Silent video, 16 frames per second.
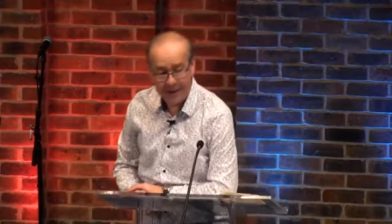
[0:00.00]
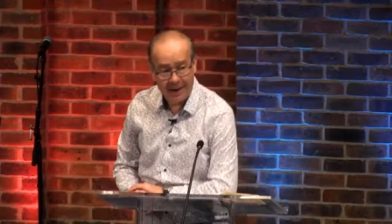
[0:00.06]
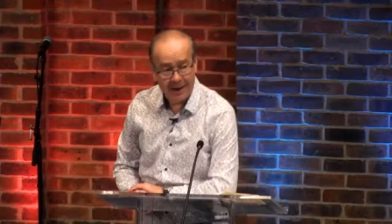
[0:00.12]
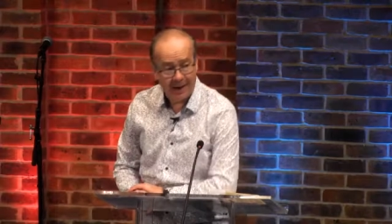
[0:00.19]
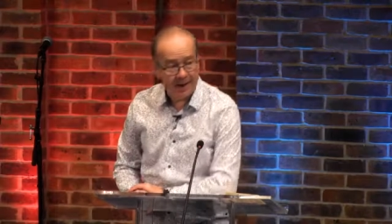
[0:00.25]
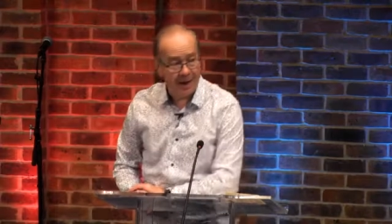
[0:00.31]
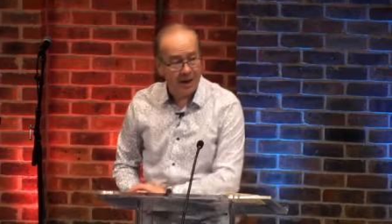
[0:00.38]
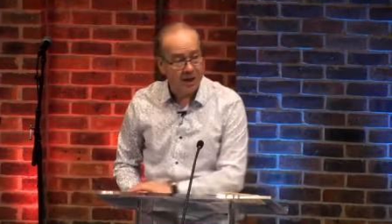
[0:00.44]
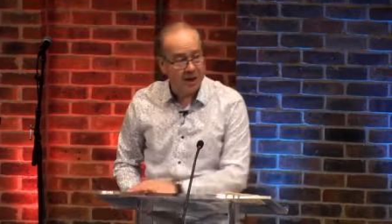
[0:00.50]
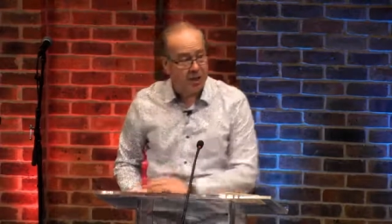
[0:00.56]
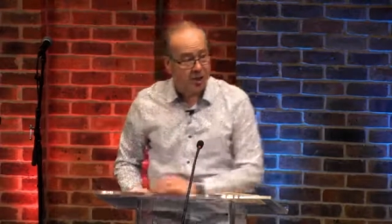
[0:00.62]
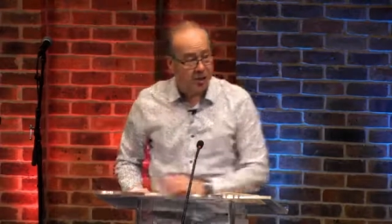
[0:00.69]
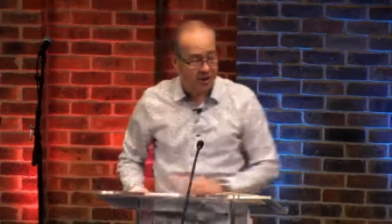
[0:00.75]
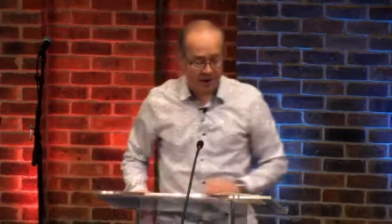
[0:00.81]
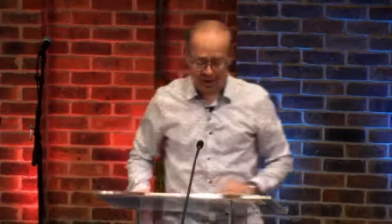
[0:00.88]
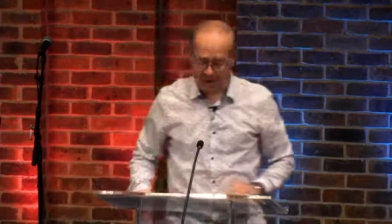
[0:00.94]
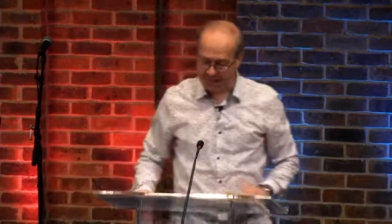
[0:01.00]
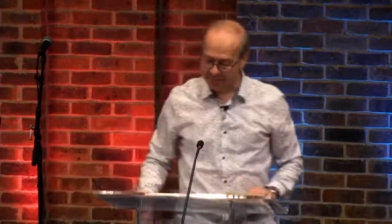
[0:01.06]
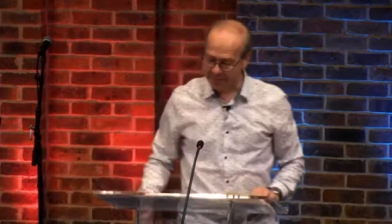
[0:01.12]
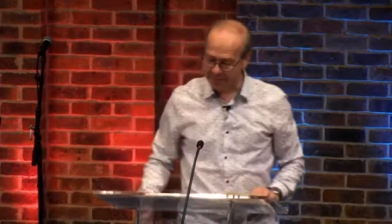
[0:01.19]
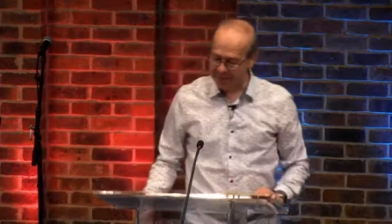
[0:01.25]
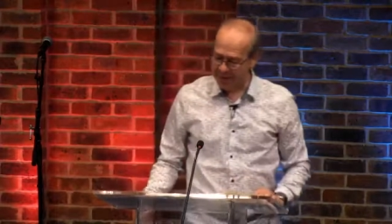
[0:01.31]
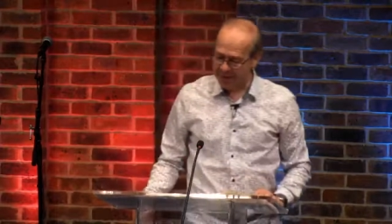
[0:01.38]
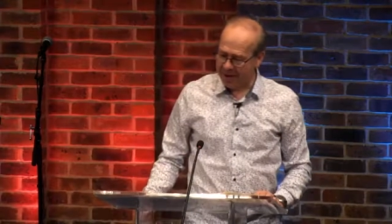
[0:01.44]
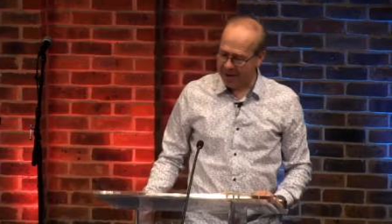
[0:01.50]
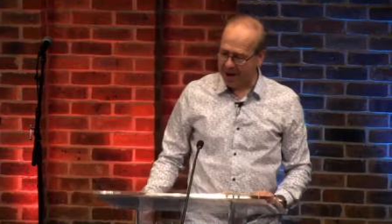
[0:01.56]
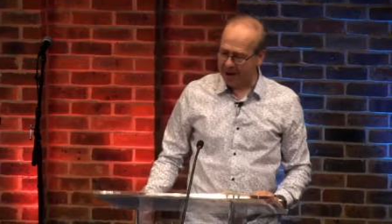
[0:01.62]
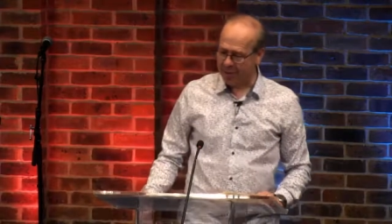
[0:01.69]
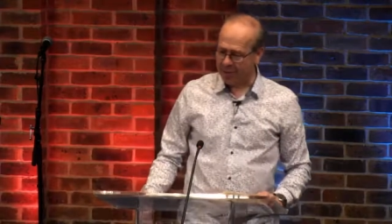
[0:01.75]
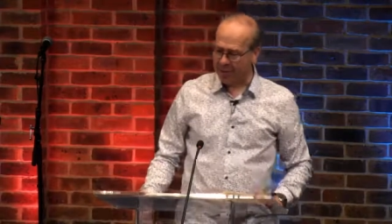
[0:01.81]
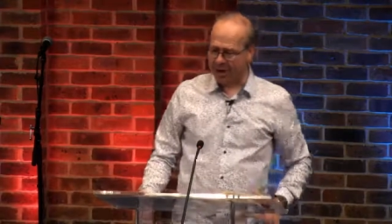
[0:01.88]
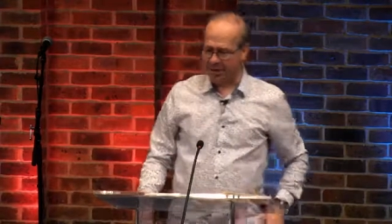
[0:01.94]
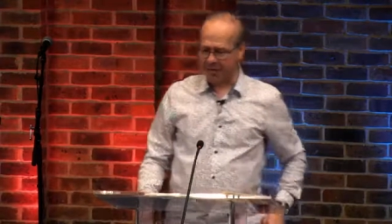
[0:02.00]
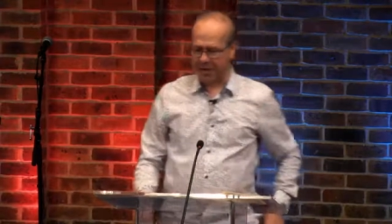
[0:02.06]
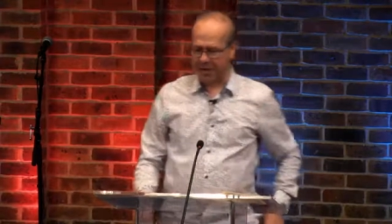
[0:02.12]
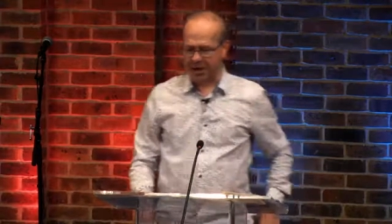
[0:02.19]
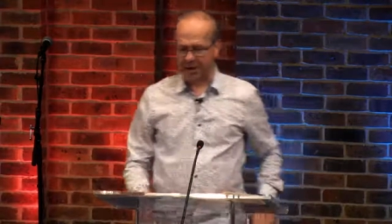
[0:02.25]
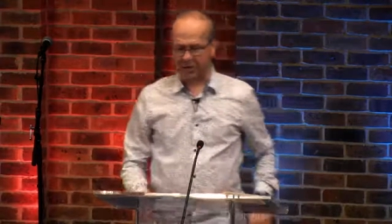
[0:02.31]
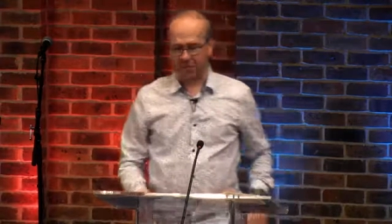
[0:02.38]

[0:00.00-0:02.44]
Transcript: Occasionally, I would go down